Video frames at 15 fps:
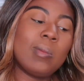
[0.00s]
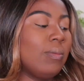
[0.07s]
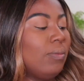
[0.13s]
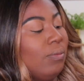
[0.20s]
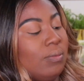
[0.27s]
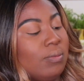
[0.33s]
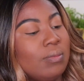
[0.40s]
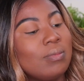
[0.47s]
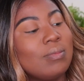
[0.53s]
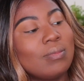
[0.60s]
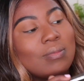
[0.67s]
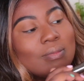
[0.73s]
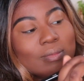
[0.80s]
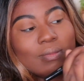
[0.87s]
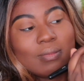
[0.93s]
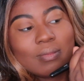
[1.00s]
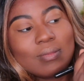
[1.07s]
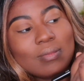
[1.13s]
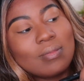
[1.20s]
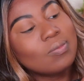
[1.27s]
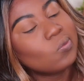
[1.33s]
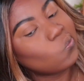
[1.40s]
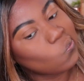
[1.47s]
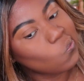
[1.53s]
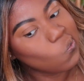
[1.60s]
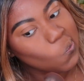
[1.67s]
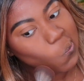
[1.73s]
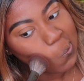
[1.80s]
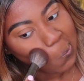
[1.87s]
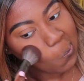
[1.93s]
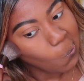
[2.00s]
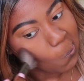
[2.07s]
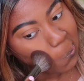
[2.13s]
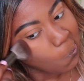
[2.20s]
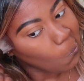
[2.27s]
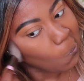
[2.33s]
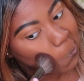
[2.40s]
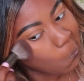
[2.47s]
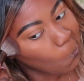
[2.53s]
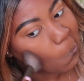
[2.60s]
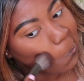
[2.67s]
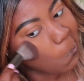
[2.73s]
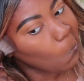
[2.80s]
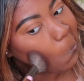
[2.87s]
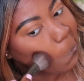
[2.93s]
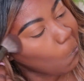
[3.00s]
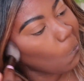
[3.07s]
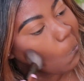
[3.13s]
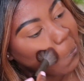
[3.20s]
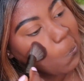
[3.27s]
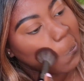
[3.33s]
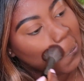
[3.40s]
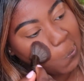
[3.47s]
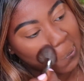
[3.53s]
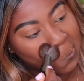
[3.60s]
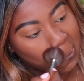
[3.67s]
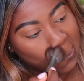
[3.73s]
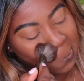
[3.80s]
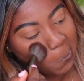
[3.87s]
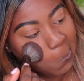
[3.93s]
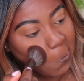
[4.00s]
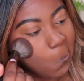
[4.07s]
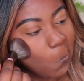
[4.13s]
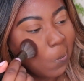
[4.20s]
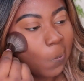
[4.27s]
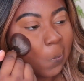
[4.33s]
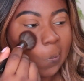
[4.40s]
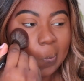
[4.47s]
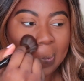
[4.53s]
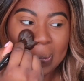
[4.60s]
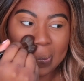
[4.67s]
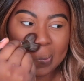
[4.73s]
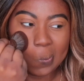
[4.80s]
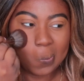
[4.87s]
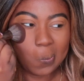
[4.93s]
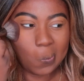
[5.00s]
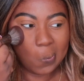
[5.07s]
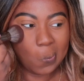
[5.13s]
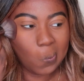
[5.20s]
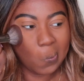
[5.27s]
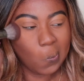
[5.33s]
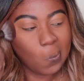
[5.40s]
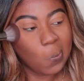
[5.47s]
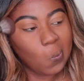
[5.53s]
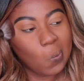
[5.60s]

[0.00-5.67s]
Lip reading: really kind of, it's harder, so it's more dense, so it's going to smoothen out